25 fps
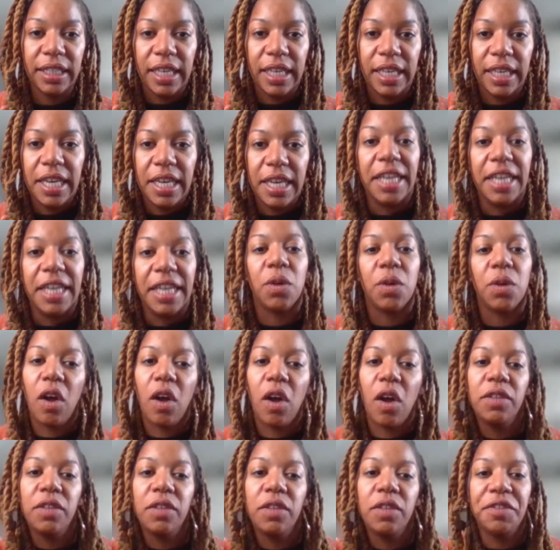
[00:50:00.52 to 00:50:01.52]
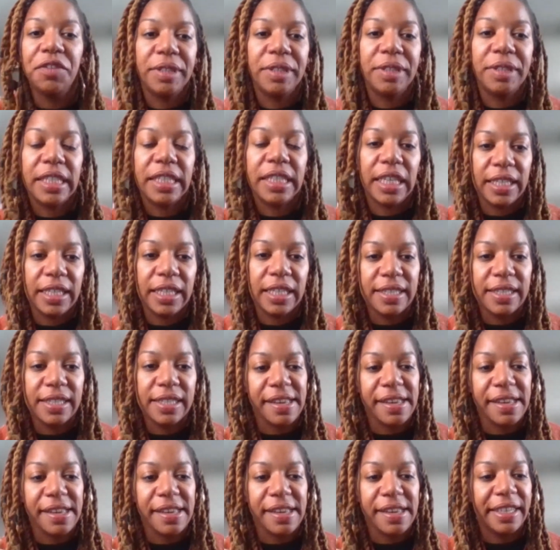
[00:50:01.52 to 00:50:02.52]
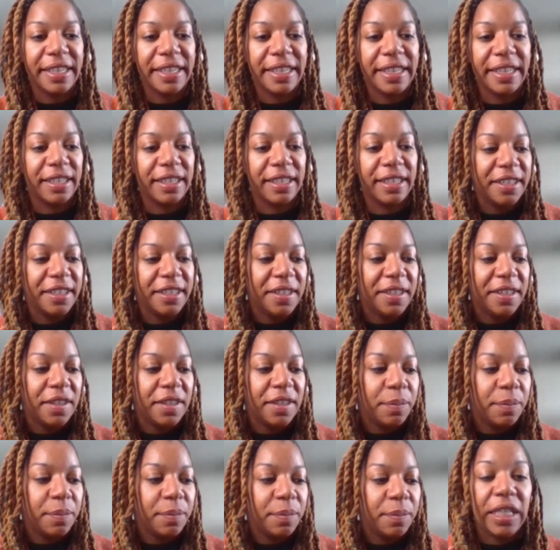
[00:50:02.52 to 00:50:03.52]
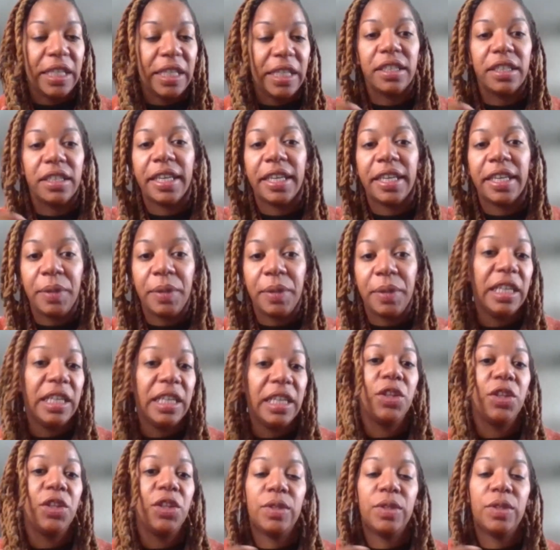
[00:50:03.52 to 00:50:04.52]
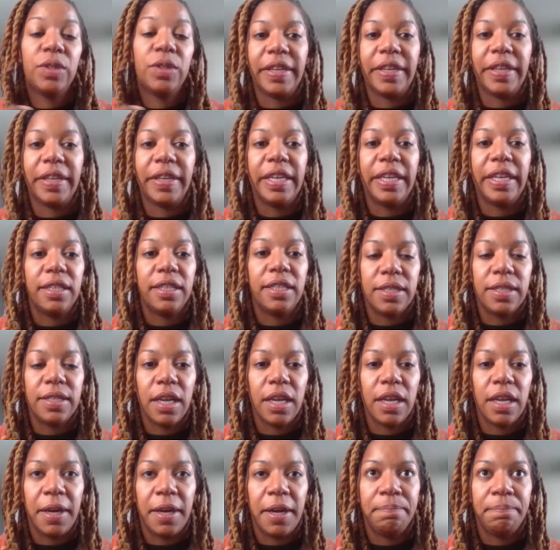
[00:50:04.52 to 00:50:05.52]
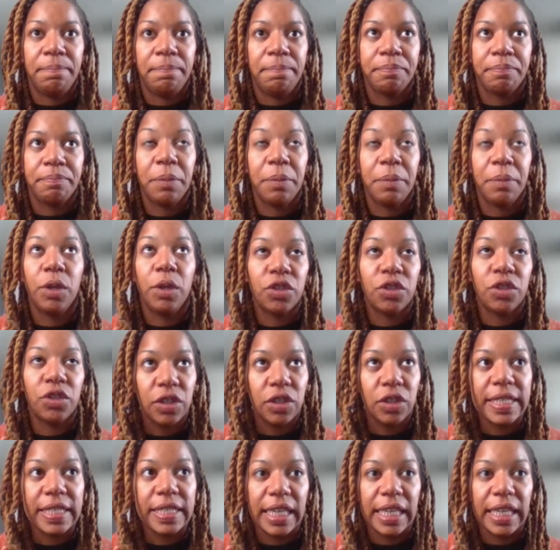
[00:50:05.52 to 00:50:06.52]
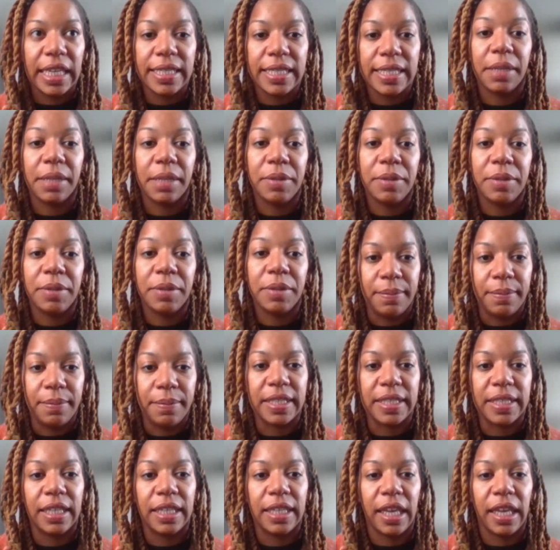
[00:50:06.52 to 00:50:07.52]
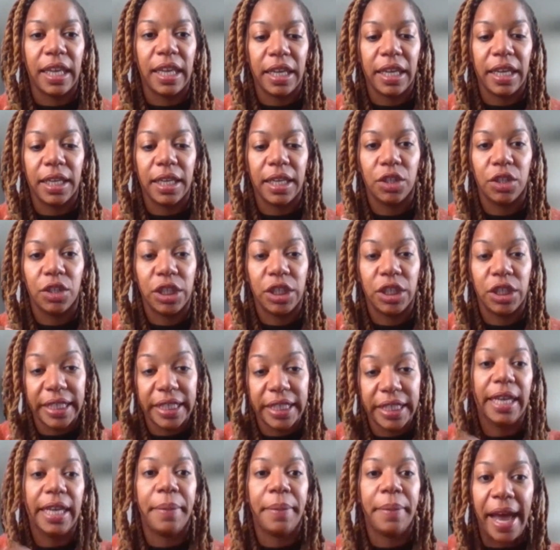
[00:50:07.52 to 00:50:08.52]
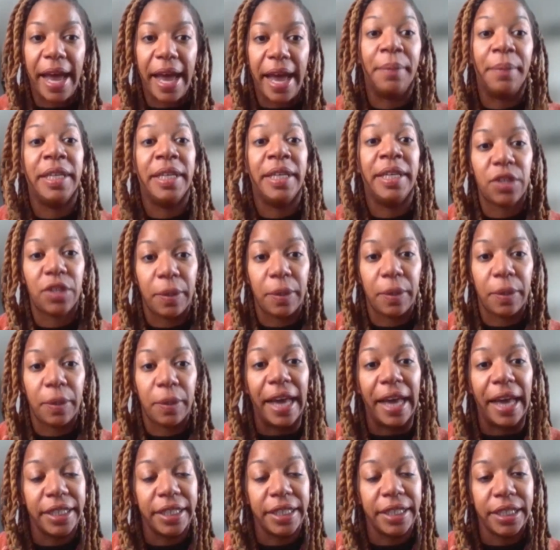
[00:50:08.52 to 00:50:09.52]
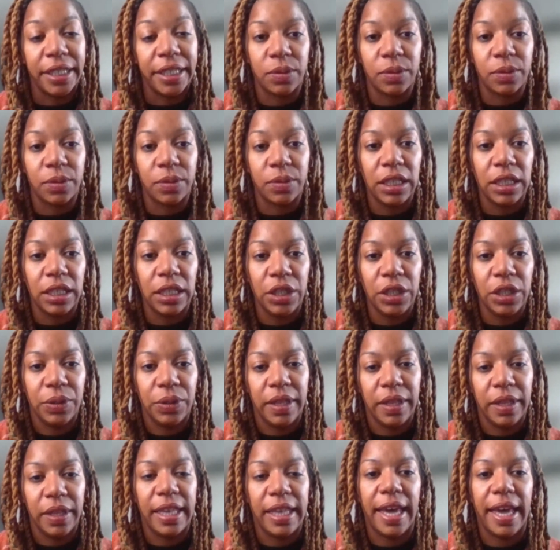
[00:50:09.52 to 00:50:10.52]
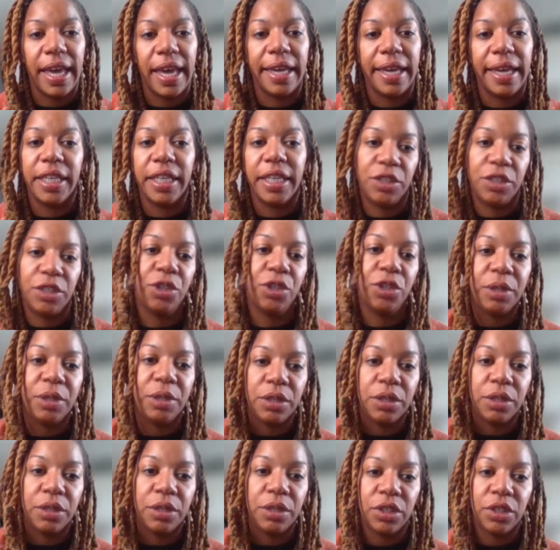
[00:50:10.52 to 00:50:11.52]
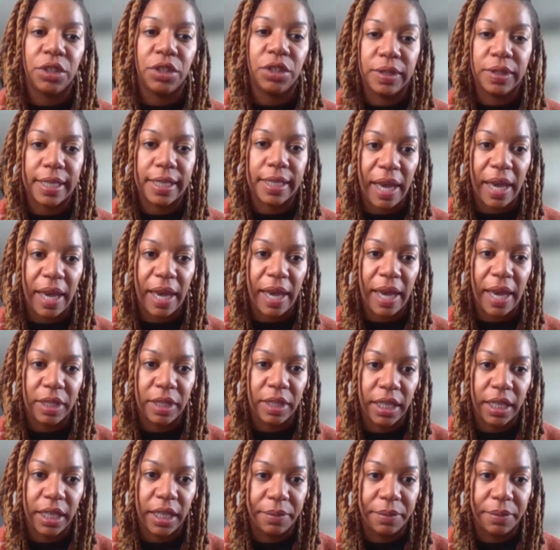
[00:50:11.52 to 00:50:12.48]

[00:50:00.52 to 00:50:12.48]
And so all of those things, like being in those different emotional states sometimes can like create habits or patterns within you that contribute to sleep apnea.